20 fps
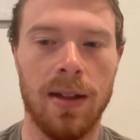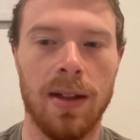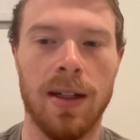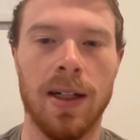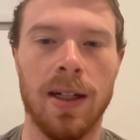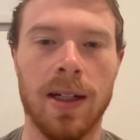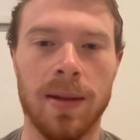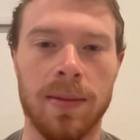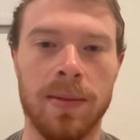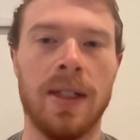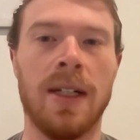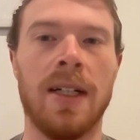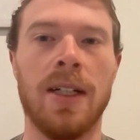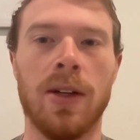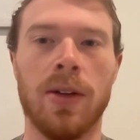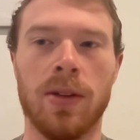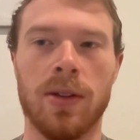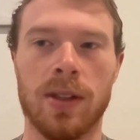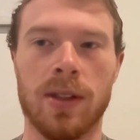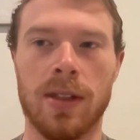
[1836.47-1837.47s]
And I
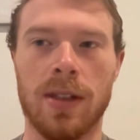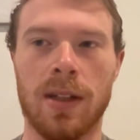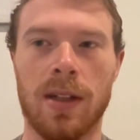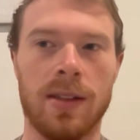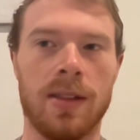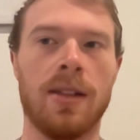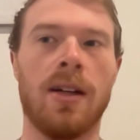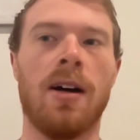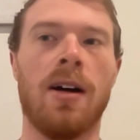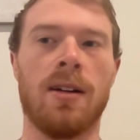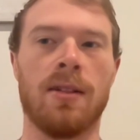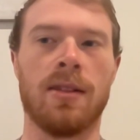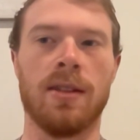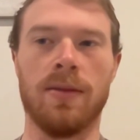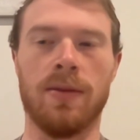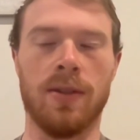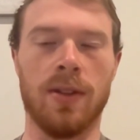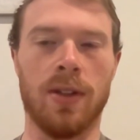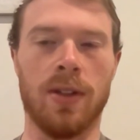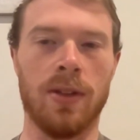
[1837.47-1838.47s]
know there's a lot of toxic
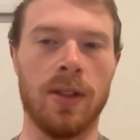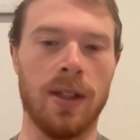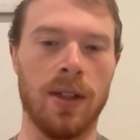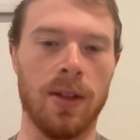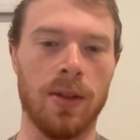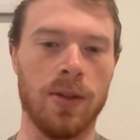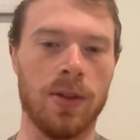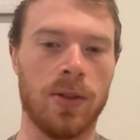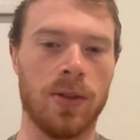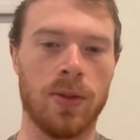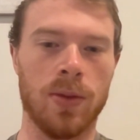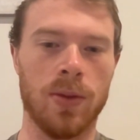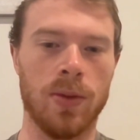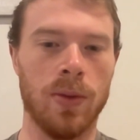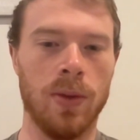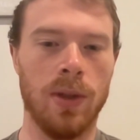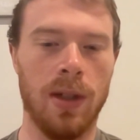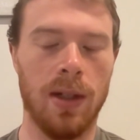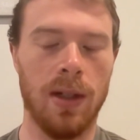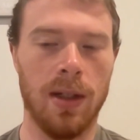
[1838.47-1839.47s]
flow that goes
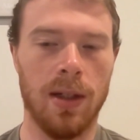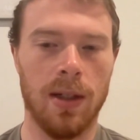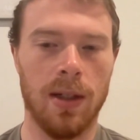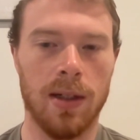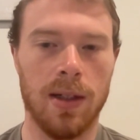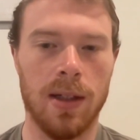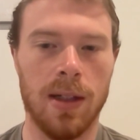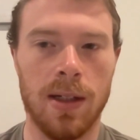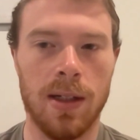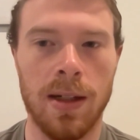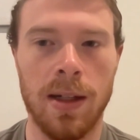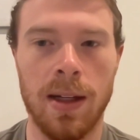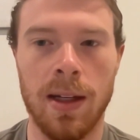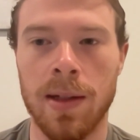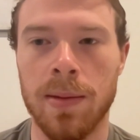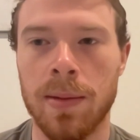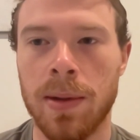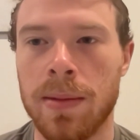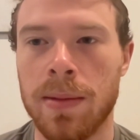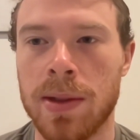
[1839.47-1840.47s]
through
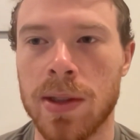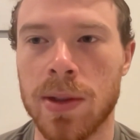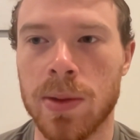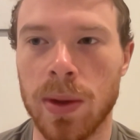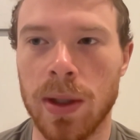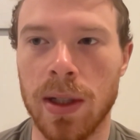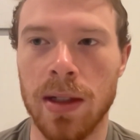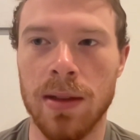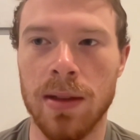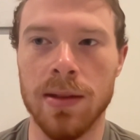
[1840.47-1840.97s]
AMMs as well.